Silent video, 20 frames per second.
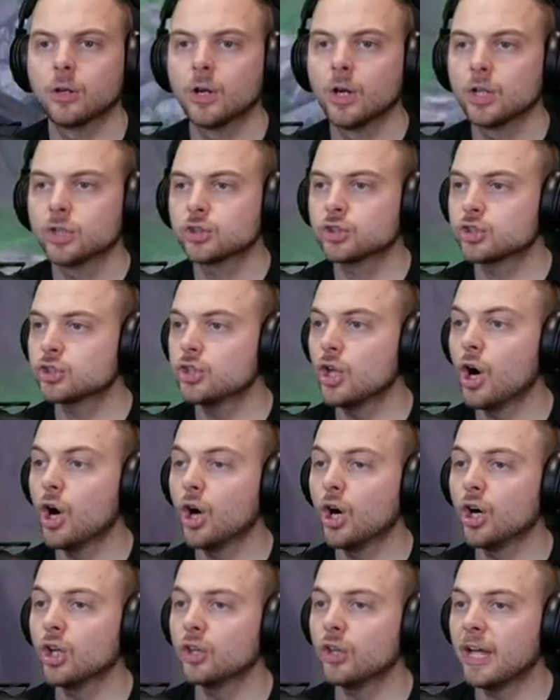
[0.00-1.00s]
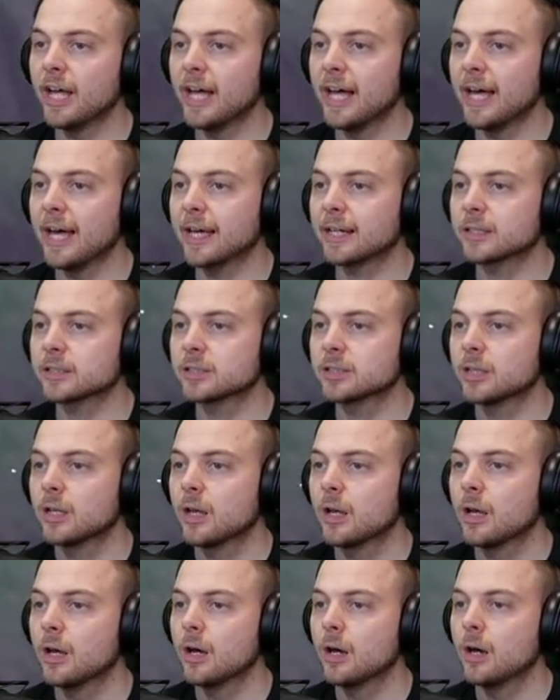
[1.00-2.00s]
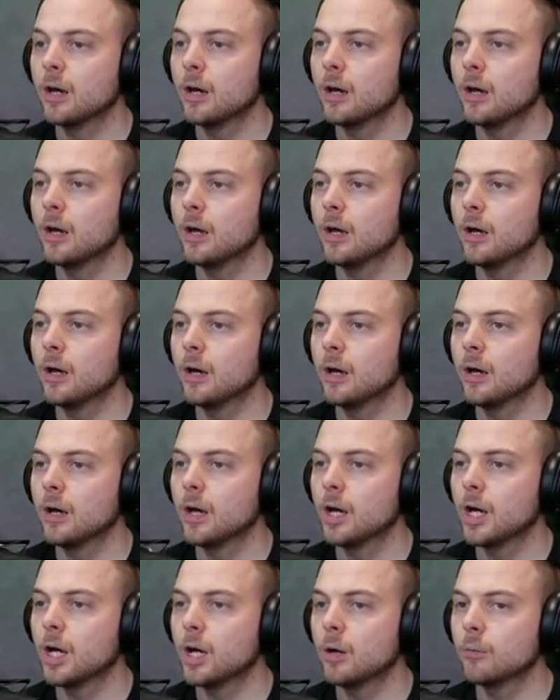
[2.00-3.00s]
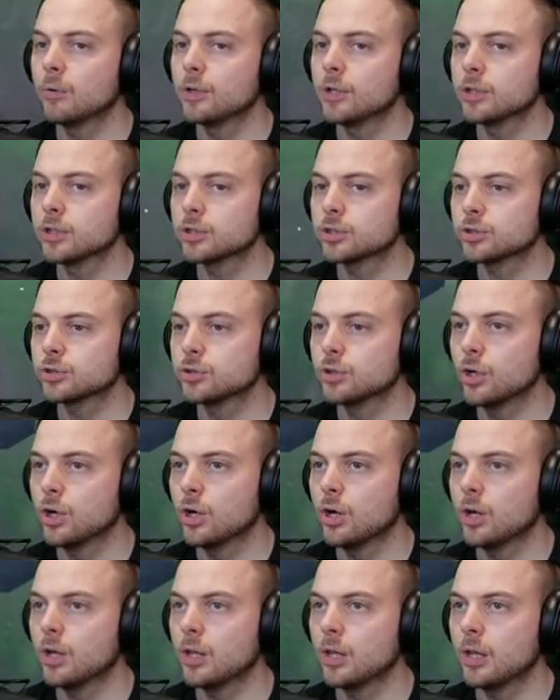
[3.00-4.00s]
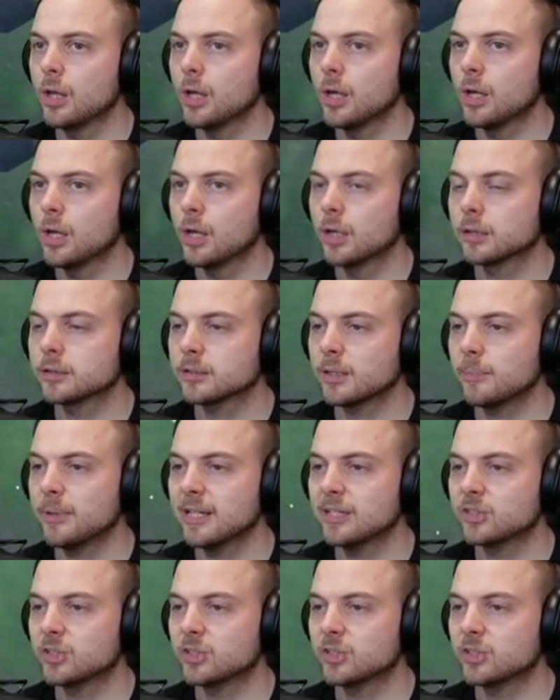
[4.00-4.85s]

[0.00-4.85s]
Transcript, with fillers: Snorlax! Oh, what a Snorlax! I bet it's